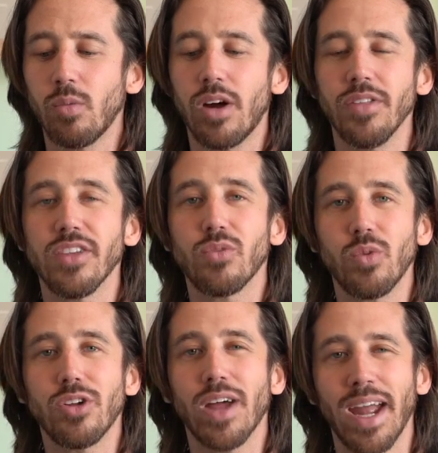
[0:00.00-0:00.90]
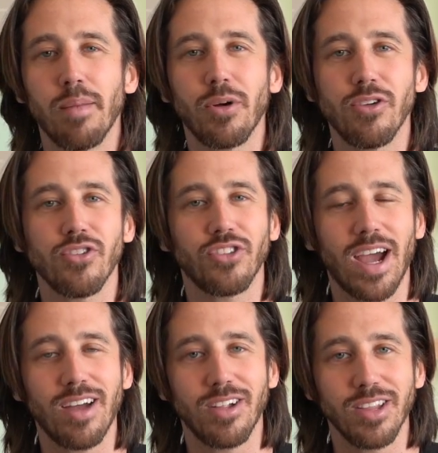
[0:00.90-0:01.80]
while this will hamper your
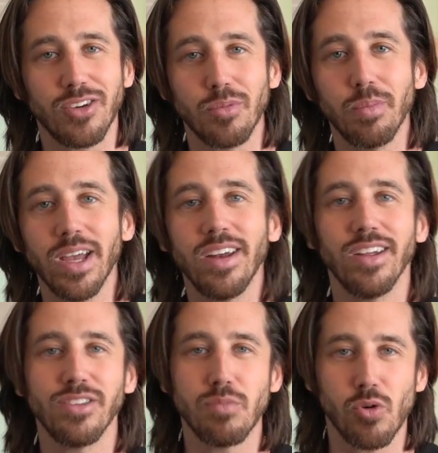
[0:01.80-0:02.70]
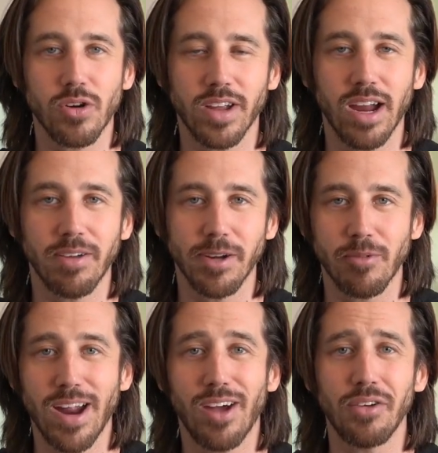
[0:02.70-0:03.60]
style a little bit, it's more to carry
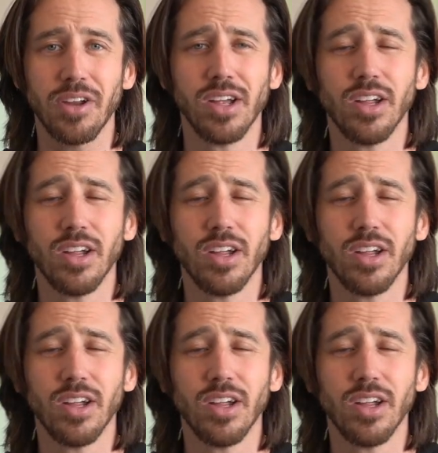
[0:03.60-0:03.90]
around,